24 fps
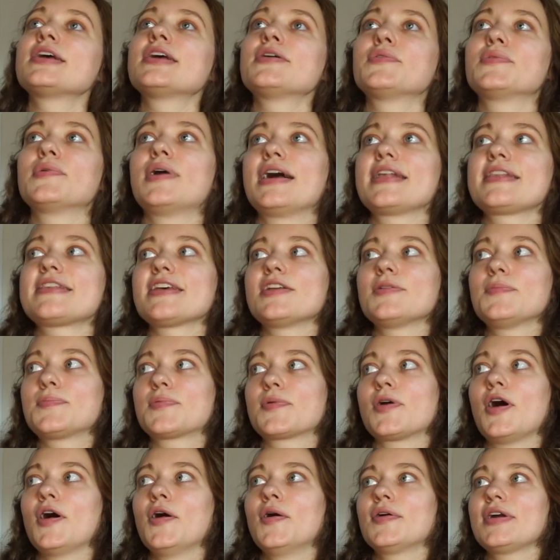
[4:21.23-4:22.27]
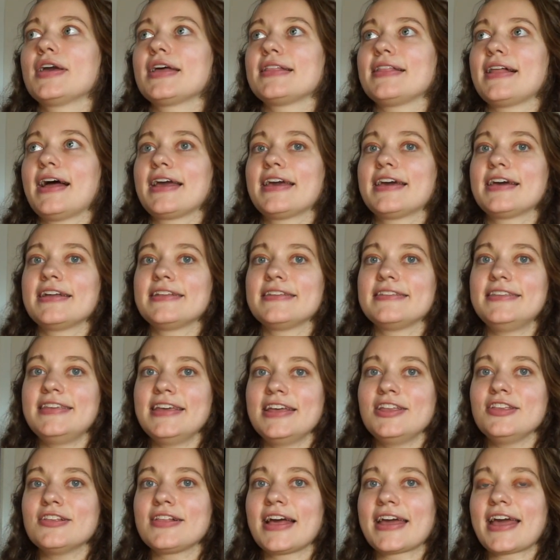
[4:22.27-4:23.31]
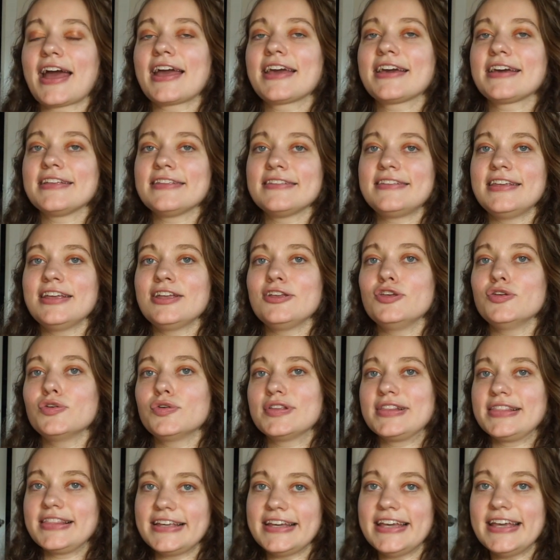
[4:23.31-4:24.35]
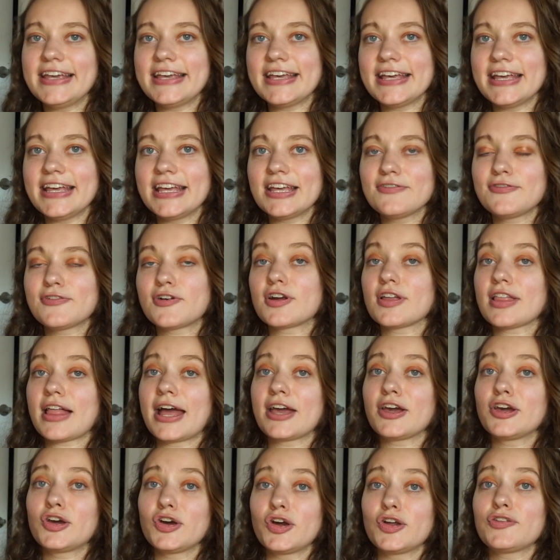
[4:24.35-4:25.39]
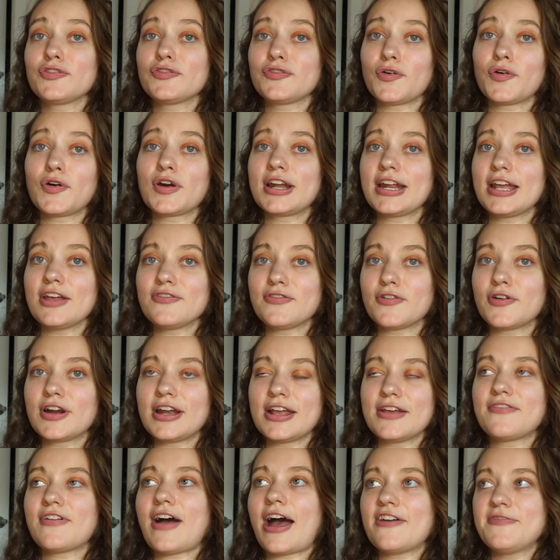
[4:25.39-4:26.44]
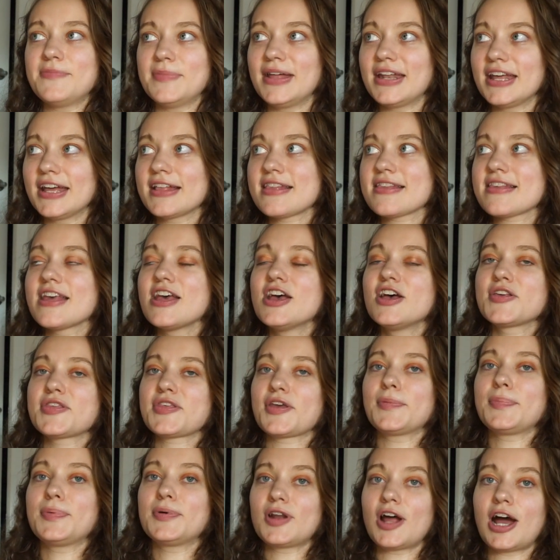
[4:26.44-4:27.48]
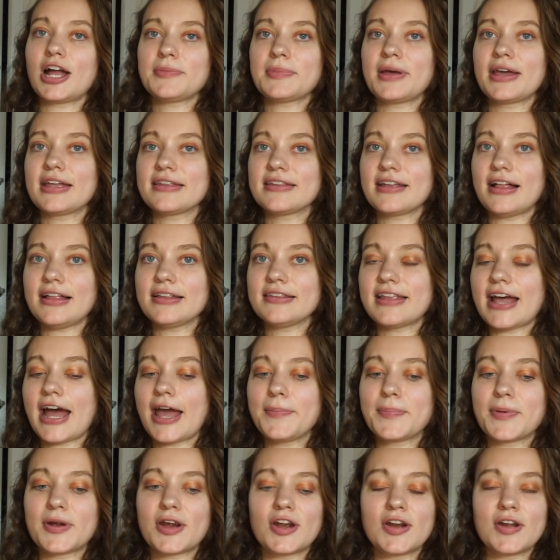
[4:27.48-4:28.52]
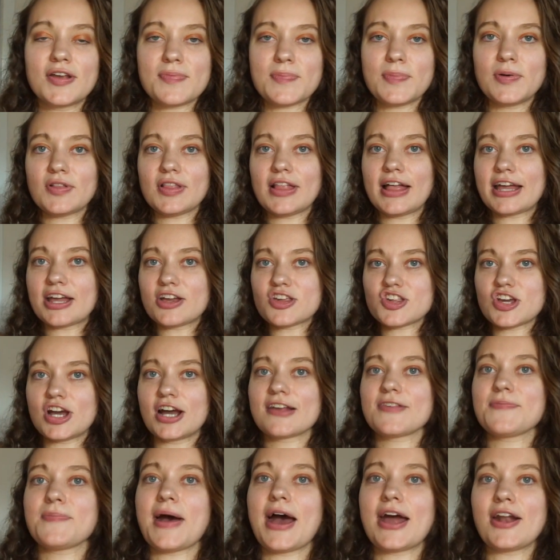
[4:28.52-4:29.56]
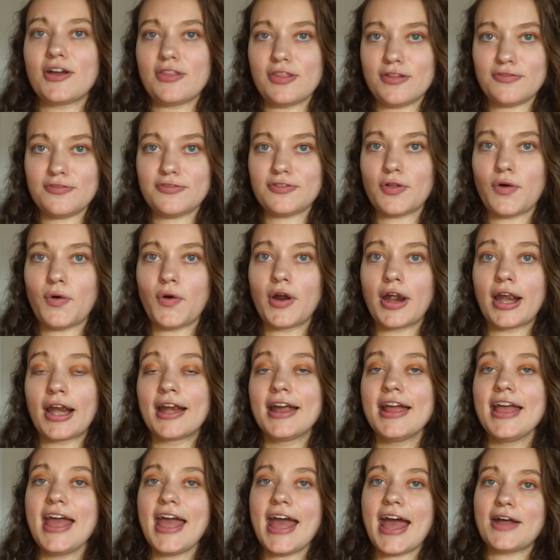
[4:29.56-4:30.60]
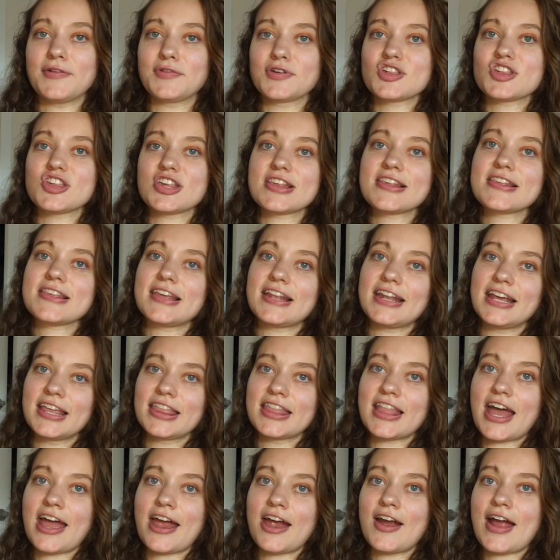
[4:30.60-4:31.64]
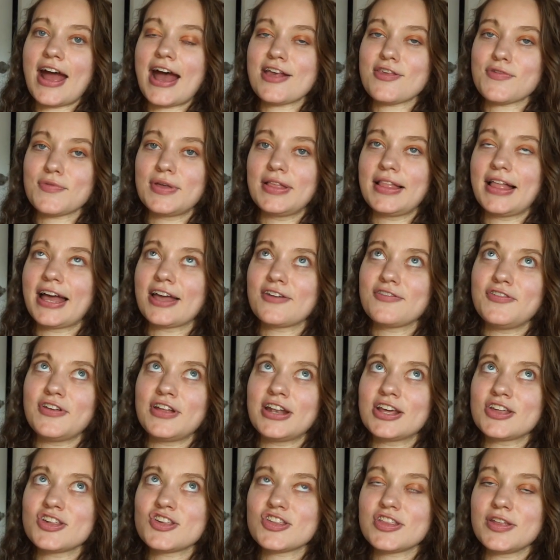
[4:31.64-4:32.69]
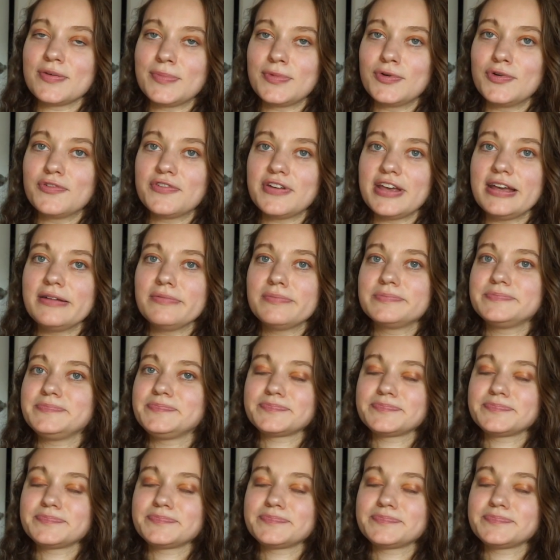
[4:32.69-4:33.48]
Once it broke, it like I continued leaking for like good 40-45 minutes. So I put on my adult diapers, put like a Chuck's pad on the floor, and was just sitting there as we like finished the movie.